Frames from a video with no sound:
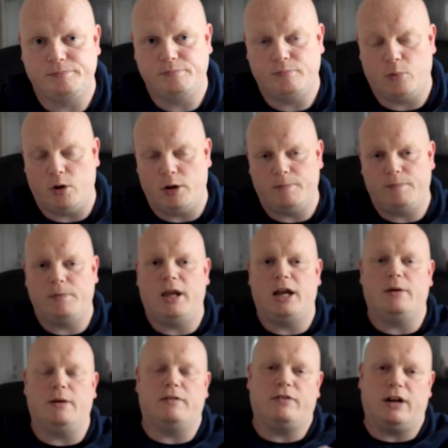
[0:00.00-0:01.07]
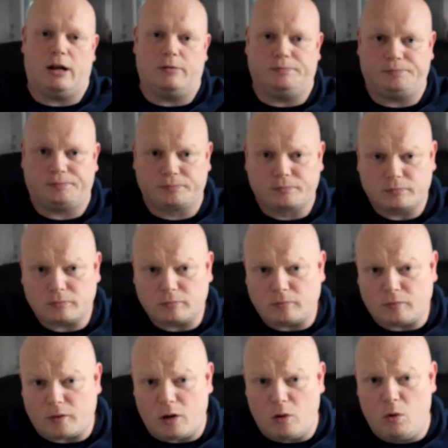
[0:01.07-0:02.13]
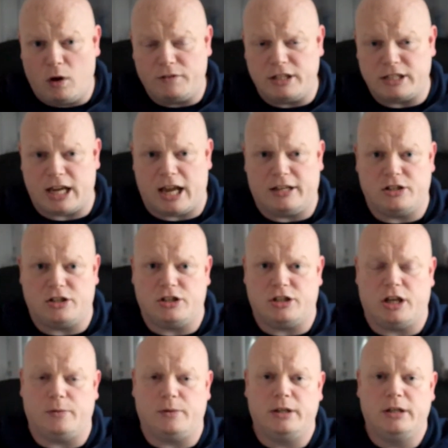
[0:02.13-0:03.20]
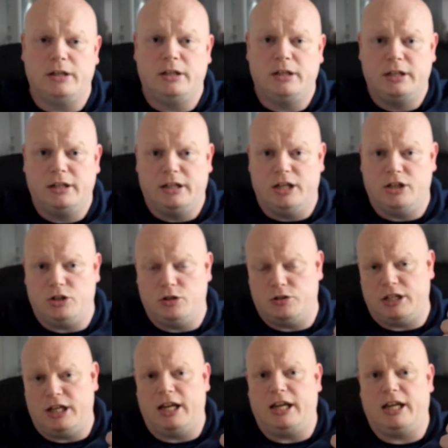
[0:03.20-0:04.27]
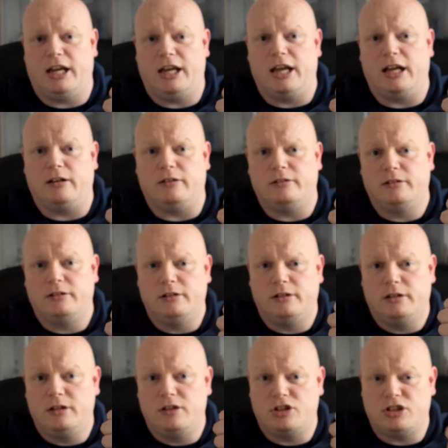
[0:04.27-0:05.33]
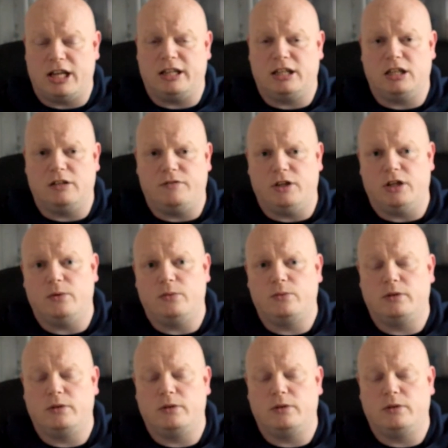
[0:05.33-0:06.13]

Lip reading: But anyway, for now, what I've decided to do is use the AKL standard view